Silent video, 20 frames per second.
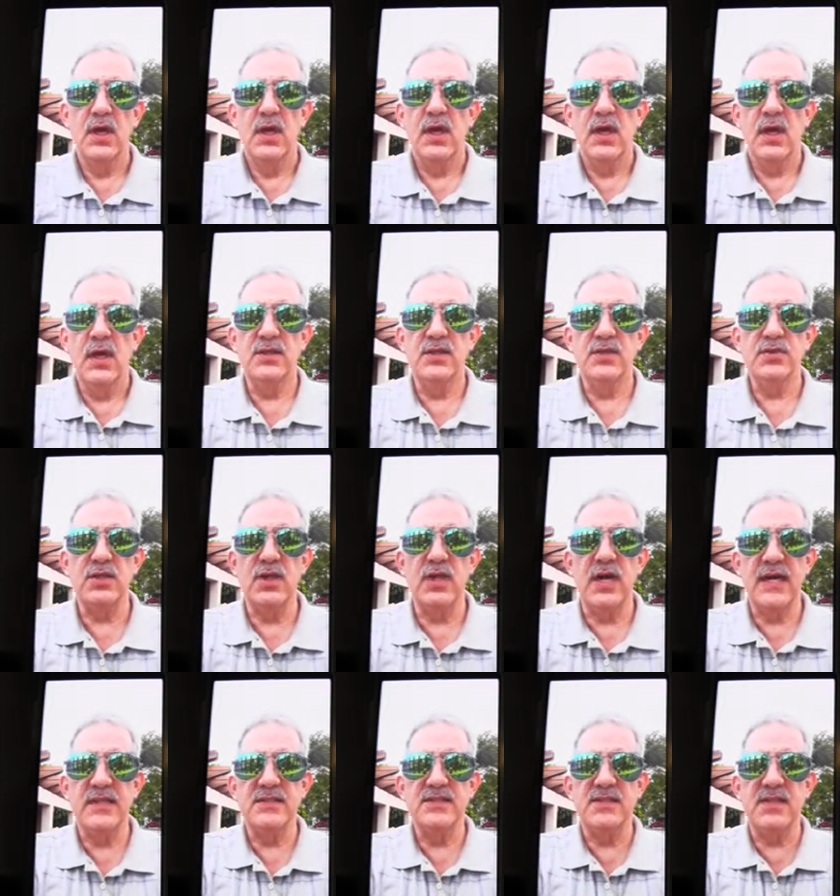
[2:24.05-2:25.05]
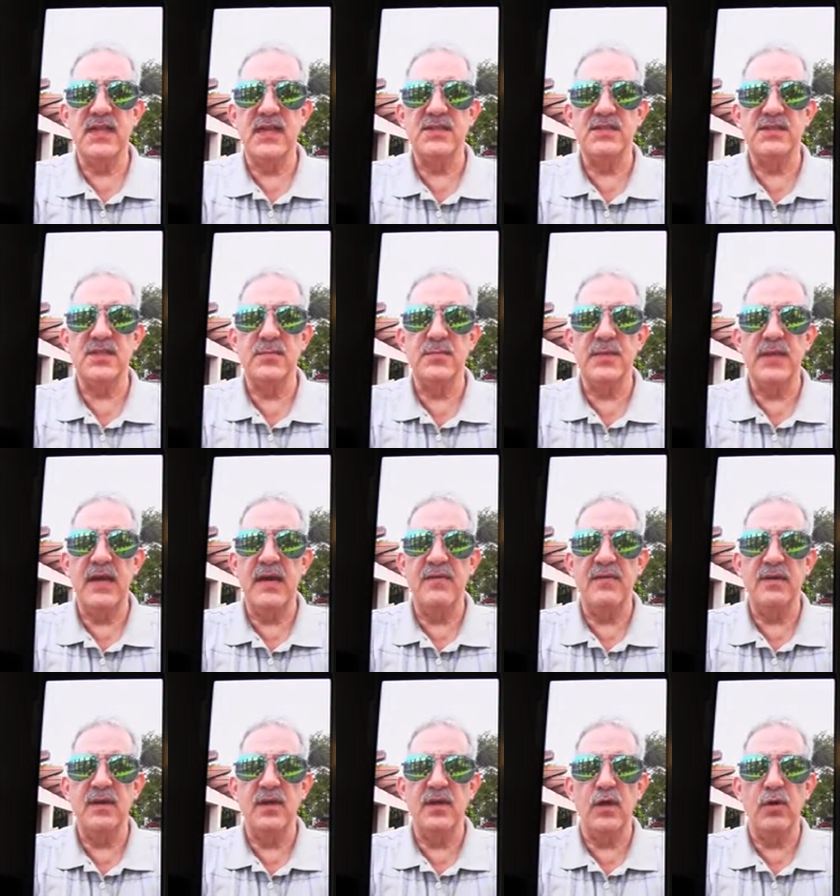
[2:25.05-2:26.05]
And these are the hot states that have been having
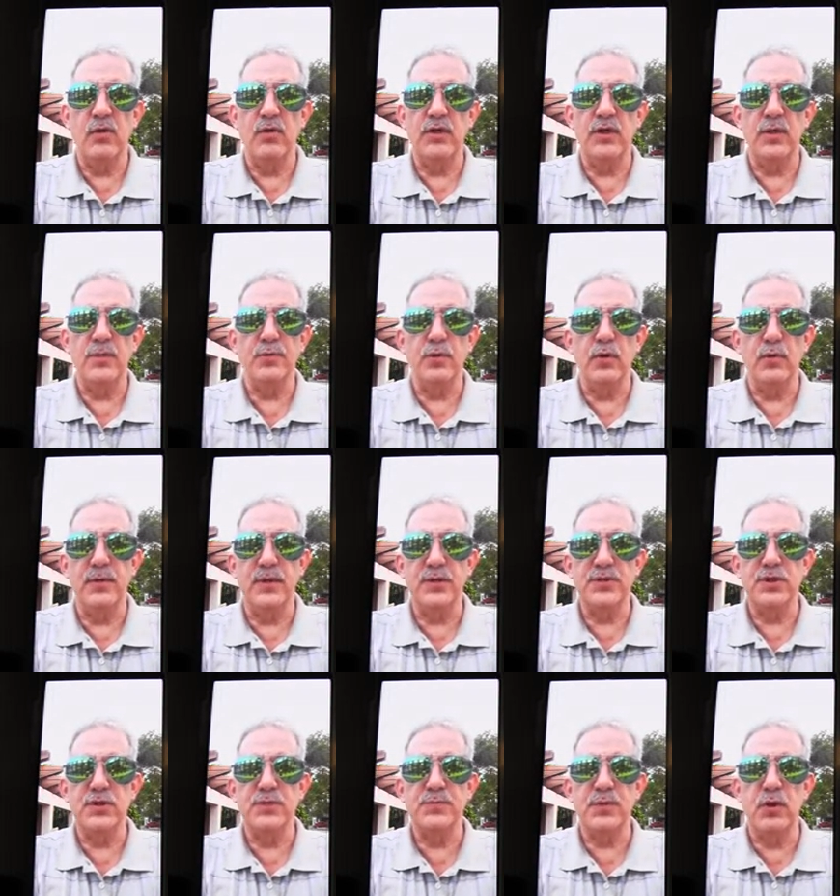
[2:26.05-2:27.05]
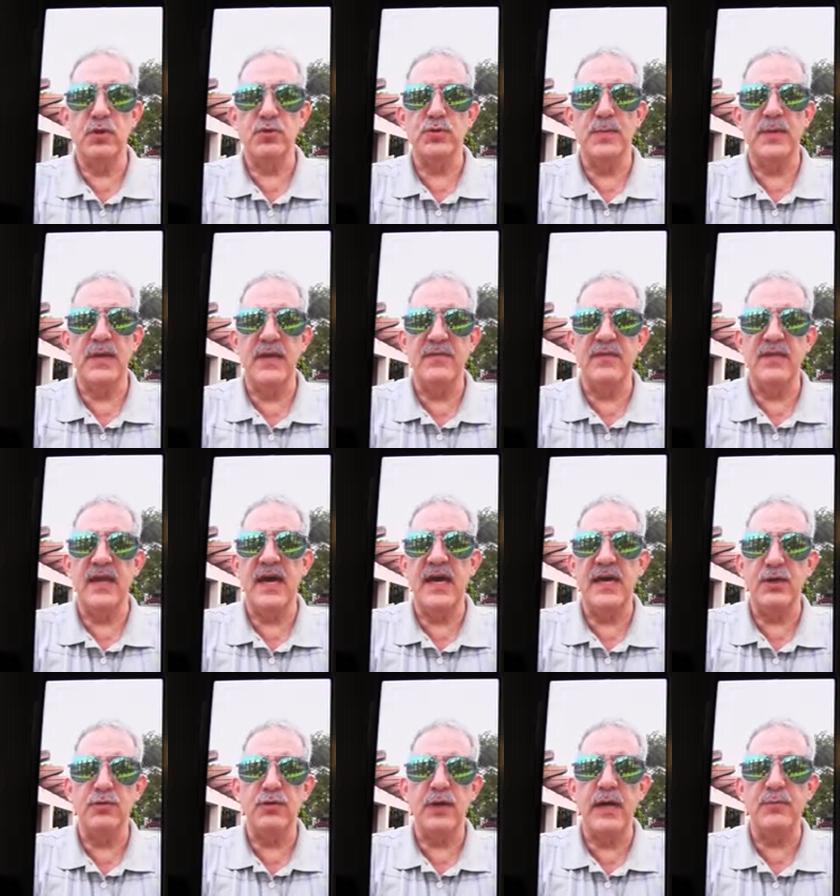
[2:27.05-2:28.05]
not only the prohibitions, but also been having the high
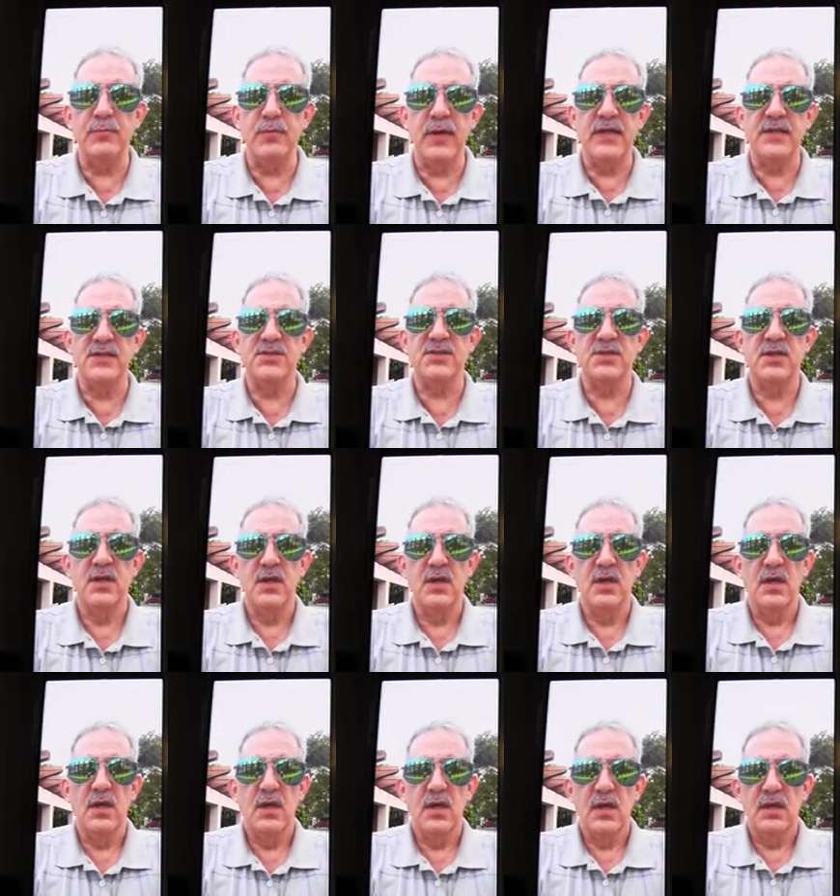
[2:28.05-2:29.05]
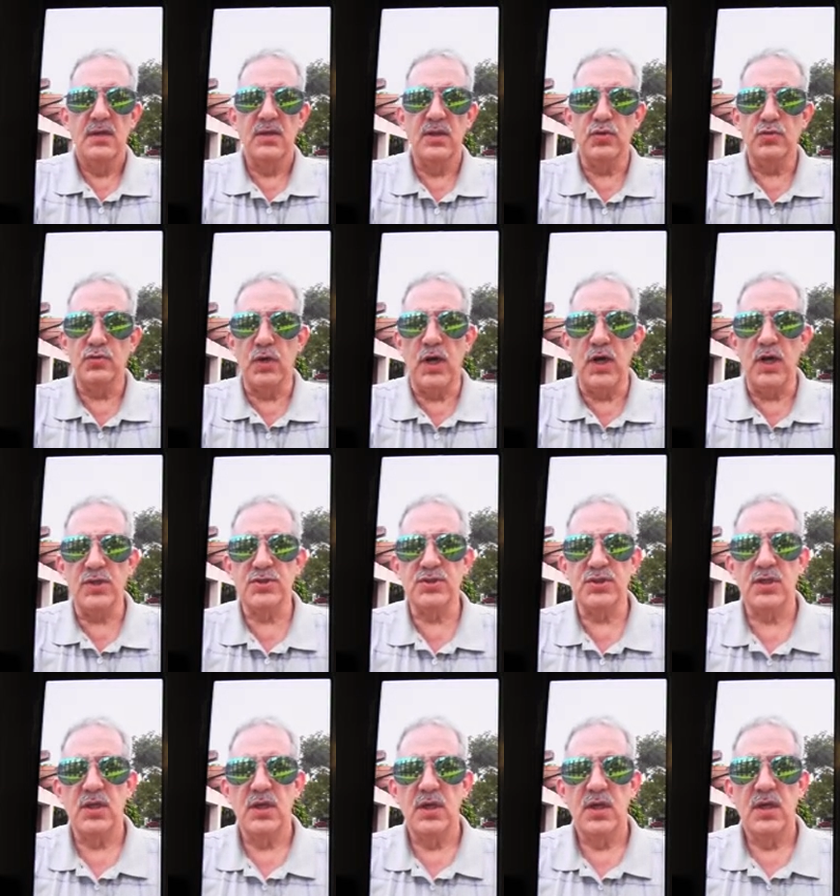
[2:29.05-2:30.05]
crime rates, the drugs,
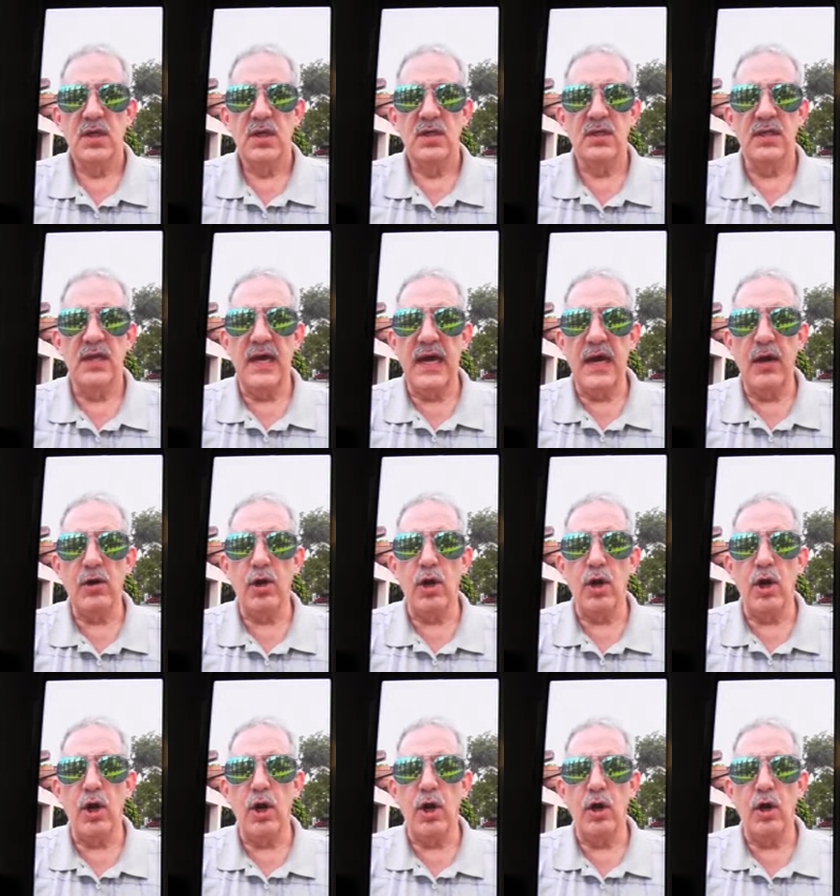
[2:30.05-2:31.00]
the alcohol,